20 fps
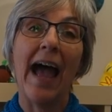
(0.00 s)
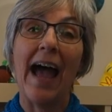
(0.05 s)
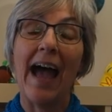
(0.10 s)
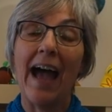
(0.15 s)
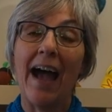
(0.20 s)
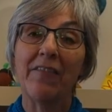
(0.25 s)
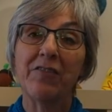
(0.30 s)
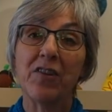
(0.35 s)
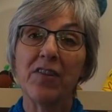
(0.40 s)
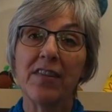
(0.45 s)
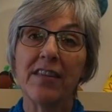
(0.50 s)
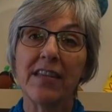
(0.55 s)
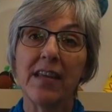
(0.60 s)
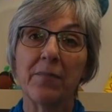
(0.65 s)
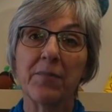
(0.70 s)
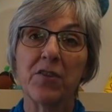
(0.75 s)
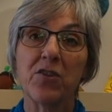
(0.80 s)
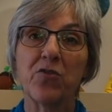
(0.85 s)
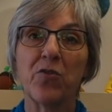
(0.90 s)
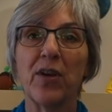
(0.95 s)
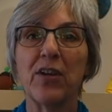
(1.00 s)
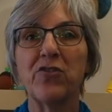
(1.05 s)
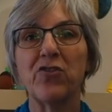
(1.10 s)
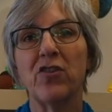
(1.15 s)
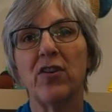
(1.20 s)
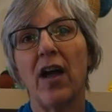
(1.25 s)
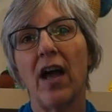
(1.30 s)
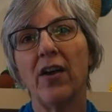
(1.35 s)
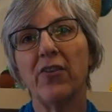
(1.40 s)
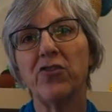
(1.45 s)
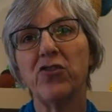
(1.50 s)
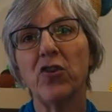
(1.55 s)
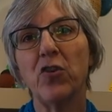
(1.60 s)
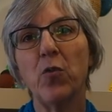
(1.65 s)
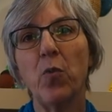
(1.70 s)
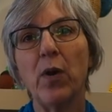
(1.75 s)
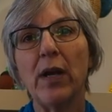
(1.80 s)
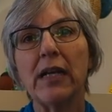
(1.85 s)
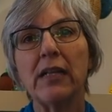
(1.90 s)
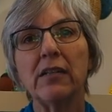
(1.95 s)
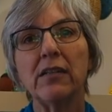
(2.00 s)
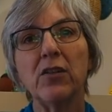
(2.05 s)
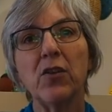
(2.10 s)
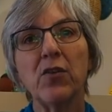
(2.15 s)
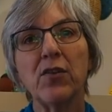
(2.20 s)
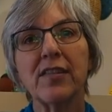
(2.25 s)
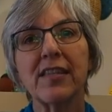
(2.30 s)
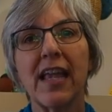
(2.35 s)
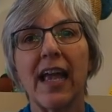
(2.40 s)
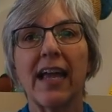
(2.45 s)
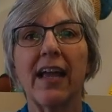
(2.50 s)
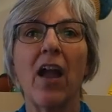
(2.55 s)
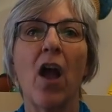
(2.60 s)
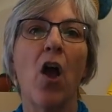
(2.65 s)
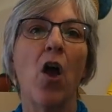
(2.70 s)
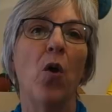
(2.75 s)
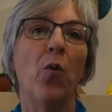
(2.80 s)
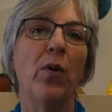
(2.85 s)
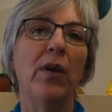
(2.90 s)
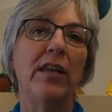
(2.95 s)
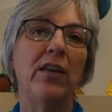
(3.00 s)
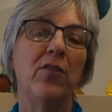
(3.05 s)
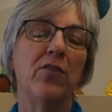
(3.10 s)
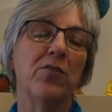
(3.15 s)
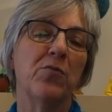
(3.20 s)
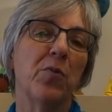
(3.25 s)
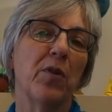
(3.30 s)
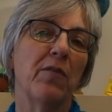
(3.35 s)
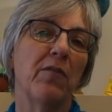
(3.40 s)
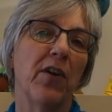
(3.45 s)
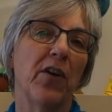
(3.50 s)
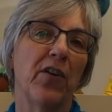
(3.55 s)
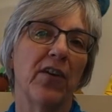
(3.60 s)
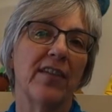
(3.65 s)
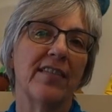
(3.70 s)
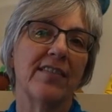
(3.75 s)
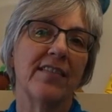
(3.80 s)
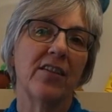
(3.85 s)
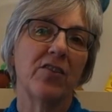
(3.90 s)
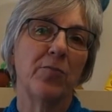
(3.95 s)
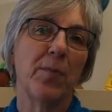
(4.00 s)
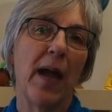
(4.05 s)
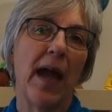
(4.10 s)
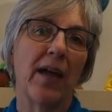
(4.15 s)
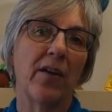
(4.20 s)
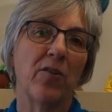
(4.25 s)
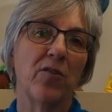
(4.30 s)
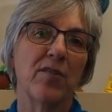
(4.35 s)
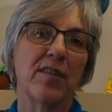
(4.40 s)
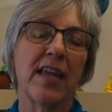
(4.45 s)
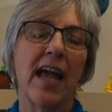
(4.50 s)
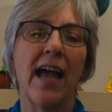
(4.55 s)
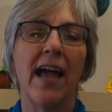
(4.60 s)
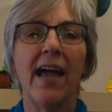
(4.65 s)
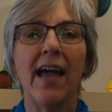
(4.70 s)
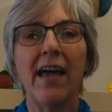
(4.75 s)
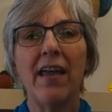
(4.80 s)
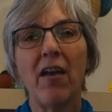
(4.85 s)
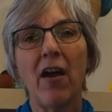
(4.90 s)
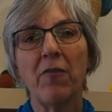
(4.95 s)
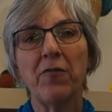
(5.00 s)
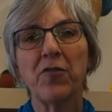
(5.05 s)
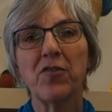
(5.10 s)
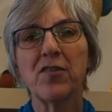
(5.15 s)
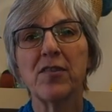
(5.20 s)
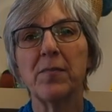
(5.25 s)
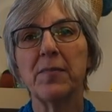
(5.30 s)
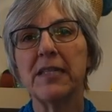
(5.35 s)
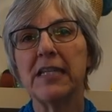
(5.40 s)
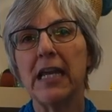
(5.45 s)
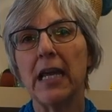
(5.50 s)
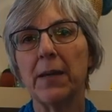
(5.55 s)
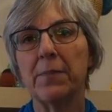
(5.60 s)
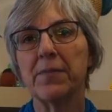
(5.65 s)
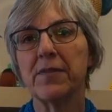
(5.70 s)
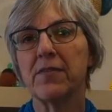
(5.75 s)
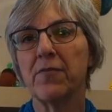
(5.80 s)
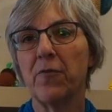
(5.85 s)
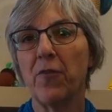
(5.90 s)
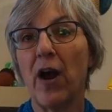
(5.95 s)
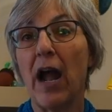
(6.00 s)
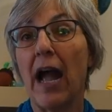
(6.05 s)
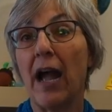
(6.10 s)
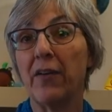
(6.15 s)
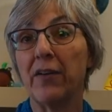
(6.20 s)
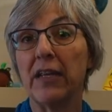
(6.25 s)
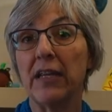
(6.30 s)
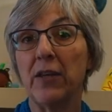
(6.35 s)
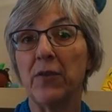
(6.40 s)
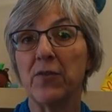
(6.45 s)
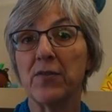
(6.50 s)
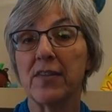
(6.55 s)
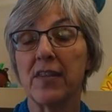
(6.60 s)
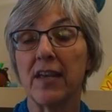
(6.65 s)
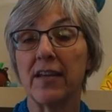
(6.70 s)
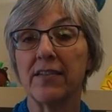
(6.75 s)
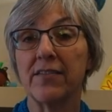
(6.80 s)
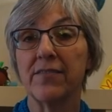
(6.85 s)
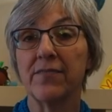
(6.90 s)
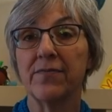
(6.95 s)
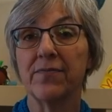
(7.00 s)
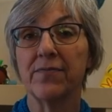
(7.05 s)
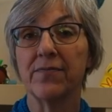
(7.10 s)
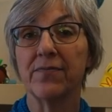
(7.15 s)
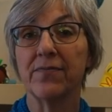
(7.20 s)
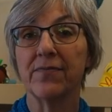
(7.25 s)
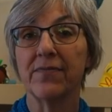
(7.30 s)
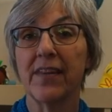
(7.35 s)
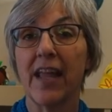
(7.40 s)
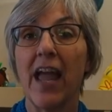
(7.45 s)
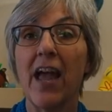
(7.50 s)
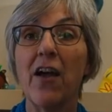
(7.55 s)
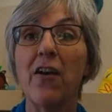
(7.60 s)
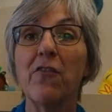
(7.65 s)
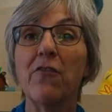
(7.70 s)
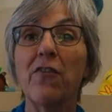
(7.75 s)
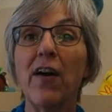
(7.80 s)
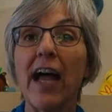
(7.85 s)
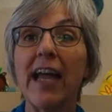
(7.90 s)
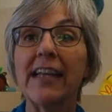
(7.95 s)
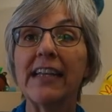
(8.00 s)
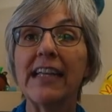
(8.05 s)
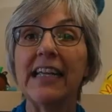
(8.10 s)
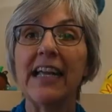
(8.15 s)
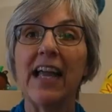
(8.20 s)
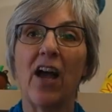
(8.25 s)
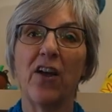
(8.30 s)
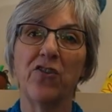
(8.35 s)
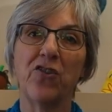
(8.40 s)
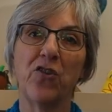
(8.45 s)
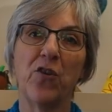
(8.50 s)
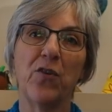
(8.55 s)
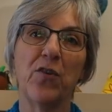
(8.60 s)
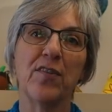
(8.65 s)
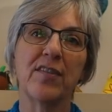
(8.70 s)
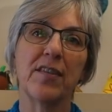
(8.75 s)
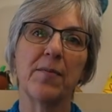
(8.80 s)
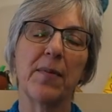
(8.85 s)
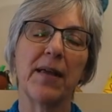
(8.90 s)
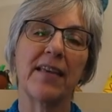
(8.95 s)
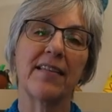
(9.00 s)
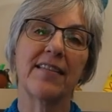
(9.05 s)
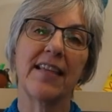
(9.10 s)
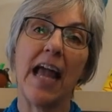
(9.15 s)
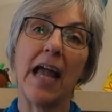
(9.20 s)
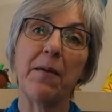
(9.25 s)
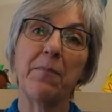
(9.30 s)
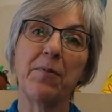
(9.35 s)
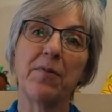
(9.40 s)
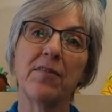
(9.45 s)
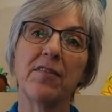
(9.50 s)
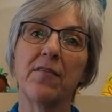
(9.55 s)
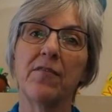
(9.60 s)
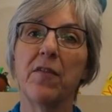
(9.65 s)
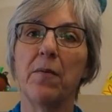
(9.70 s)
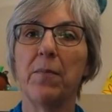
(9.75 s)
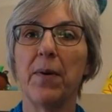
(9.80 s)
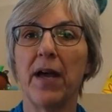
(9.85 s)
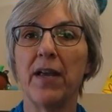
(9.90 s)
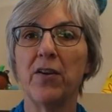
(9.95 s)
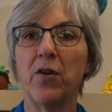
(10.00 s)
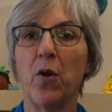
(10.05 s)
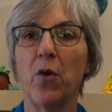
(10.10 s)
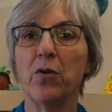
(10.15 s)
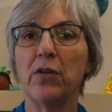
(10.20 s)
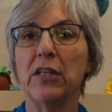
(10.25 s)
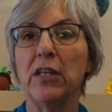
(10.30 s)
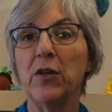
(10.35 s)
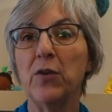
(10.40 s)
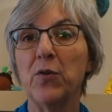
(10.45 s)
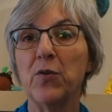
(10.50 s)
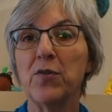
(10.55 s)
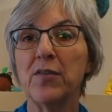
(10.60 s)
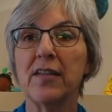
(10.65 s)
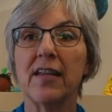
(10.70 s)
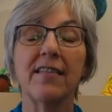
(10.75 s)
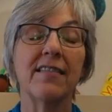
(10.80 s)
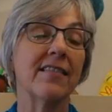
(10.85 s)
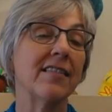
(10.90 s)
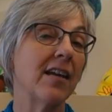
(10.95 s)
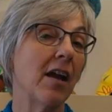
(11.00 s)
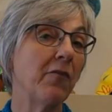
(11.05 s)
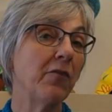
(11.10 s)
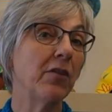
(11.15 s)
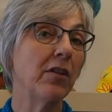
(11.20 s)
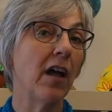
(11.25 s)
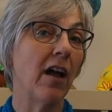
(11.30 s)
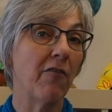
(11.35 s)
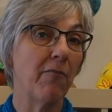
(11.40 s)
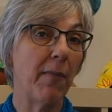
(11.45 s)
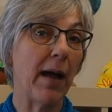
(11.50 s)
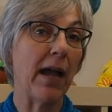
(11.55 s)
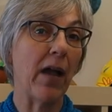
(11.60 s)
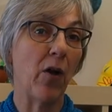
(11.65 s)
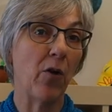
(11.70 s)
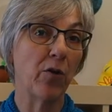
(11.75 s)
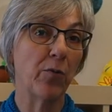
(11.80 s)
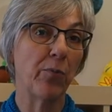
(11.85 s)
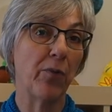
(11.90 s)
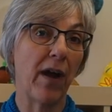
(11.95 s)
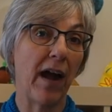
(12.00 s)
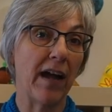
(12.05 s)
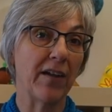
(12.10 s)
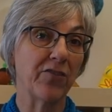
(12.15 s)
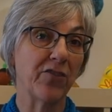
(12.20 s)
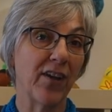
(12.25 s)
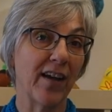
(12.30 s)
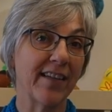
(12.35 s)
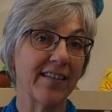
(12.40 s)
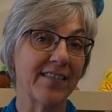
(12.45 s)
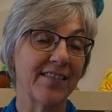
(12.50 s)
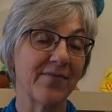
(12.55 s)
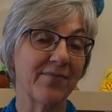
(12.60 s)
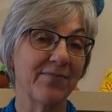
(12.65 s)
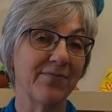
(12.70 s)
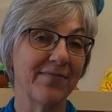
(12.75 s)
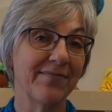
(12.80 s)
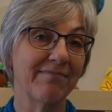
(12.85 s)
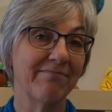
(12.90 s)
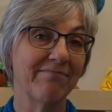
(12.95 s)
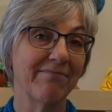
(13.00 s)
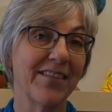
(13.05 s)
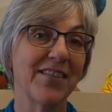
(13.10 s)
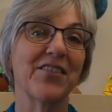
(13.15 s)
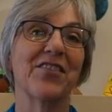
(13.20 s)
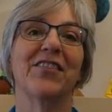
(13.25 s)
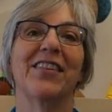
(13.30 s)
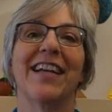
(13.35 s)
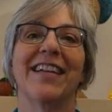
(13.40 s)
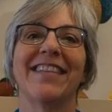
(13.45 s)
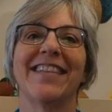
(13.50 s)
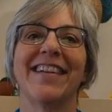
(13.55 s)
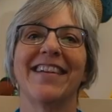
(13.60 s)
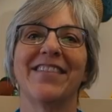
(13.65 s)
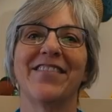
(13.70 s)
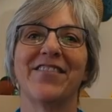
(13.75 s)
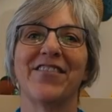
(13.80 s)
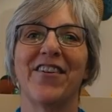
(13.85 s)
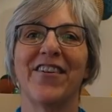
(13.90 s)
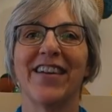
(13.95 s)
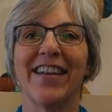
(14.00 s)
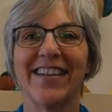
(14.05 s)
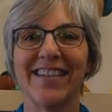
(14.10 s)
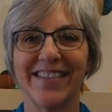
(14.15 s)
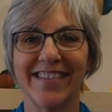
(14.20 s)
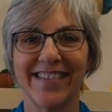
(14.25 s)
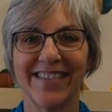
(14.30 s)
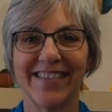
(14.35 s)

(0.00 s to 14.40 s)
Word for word: After the demonstration, I'll show you what it looks like when used with various stitch patterns and offer some tips for how to use it. Finally, I'll show you some examples of the buttonhole used in several of my own projects. So let's get started.